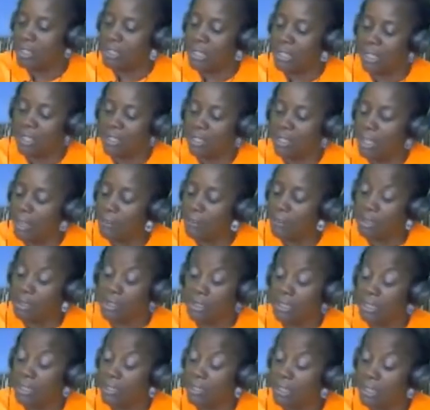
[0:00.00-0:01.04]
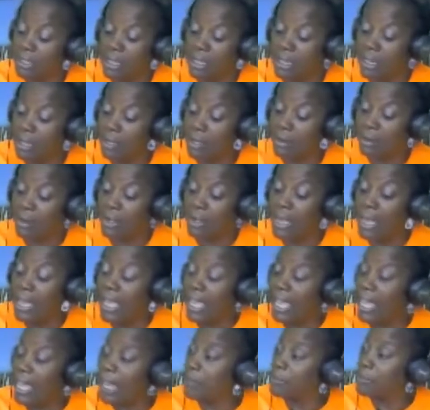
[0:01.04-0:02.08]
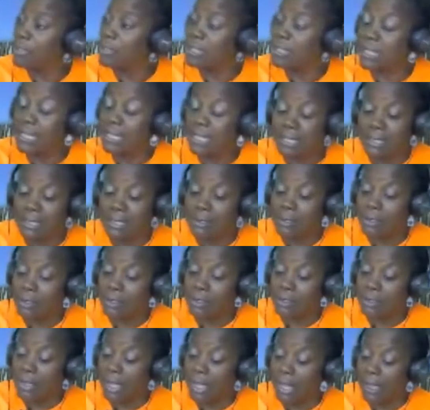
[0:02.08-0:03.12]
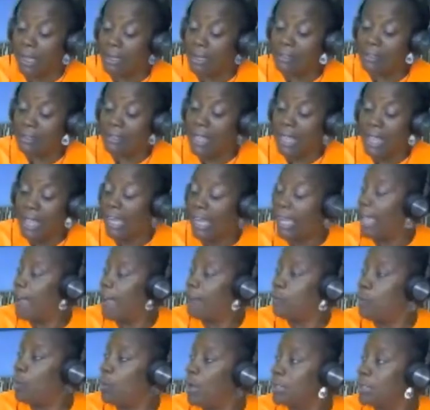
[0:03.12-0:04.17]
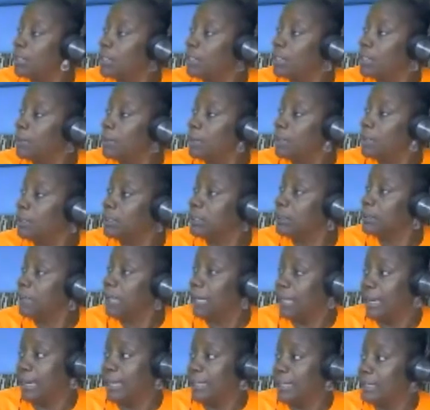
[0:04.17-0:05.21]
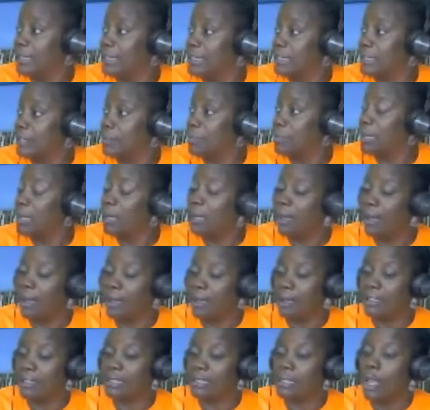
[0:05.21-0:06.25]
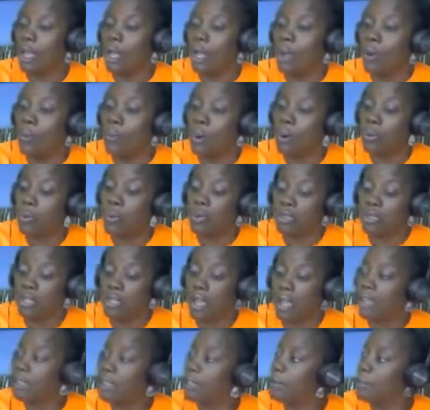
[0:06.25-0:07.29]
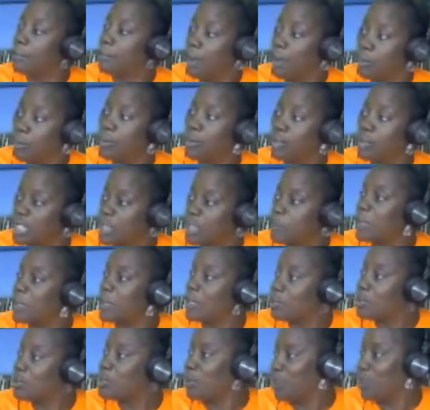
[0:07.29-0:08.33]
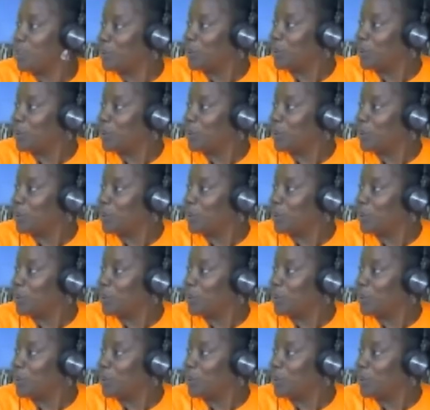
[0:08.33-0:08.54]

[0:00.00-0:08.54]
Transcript: like, I'm just sitting here and I'm just listening to you guys, and I have water coming out of my eyes, because what we were talking about, we were speaking to her.